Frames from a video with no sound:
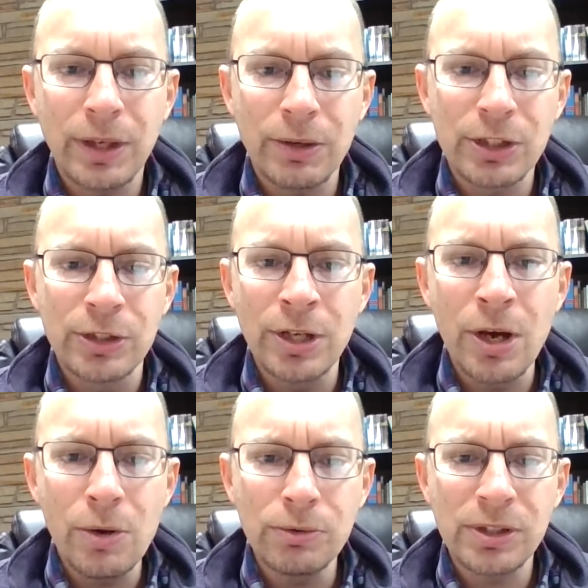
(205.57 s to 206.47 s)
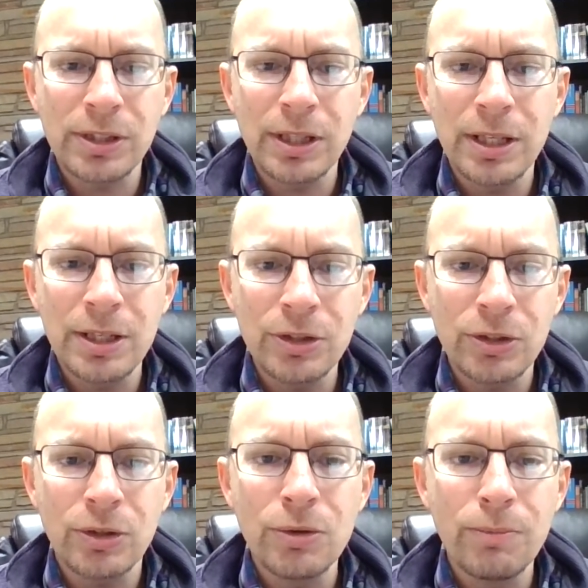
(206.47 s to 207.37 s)
there is no sin
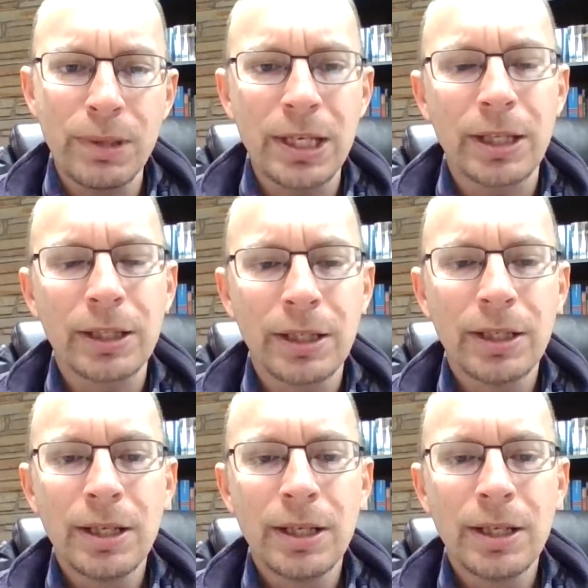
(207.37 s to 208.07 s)
too big